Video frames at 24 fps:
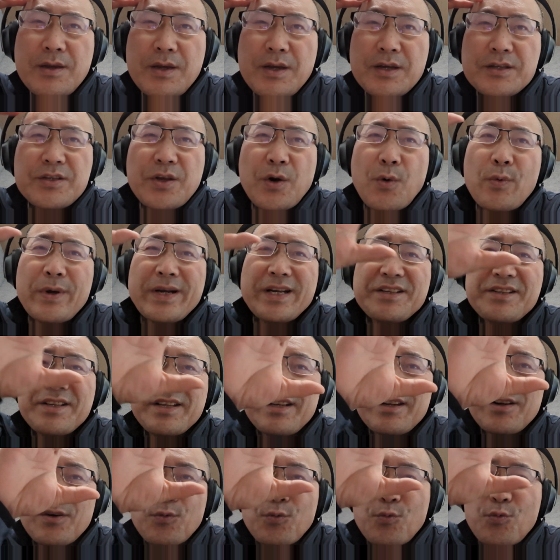So when it's
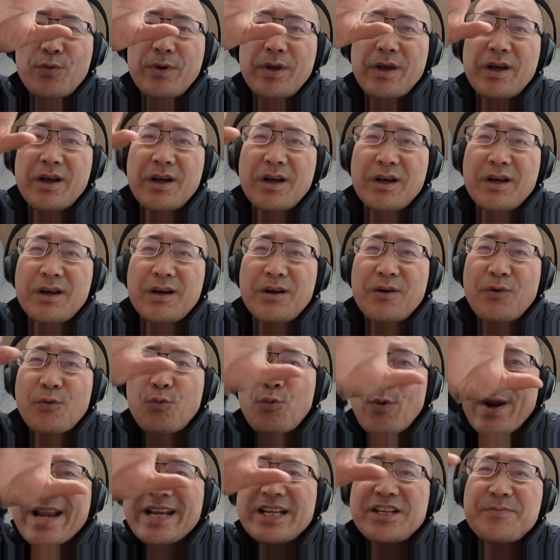in a
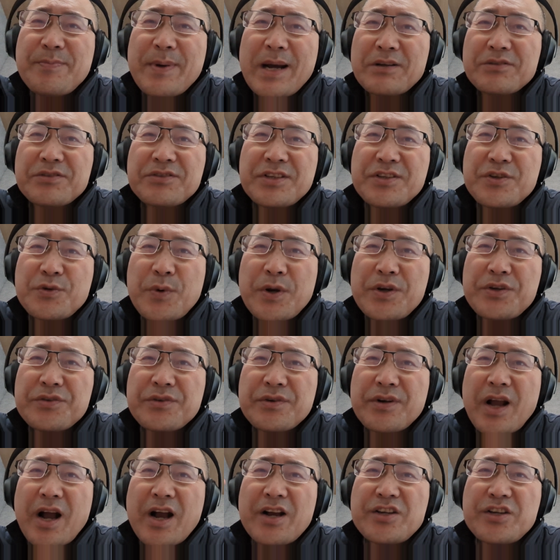range-bound
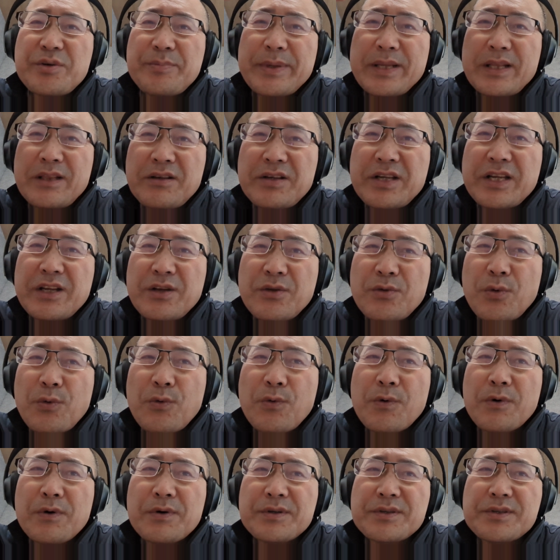situation, I should be looking
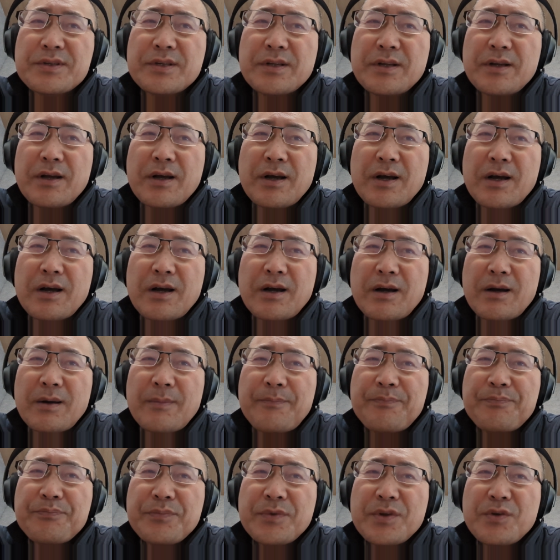towards
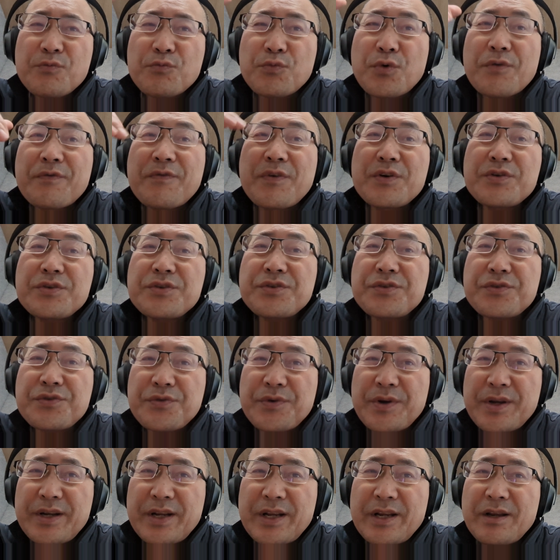reversion
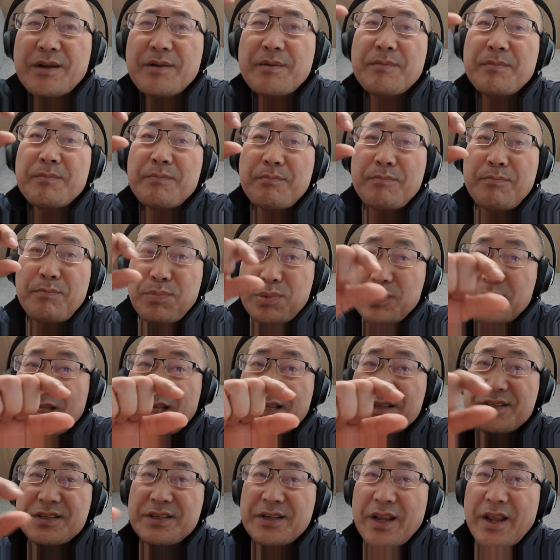trading
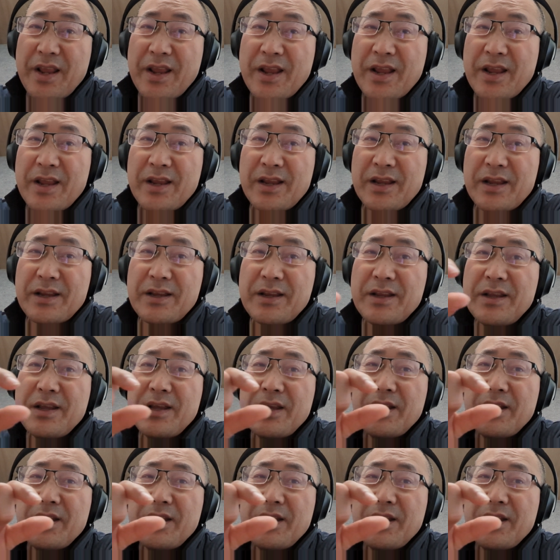plus a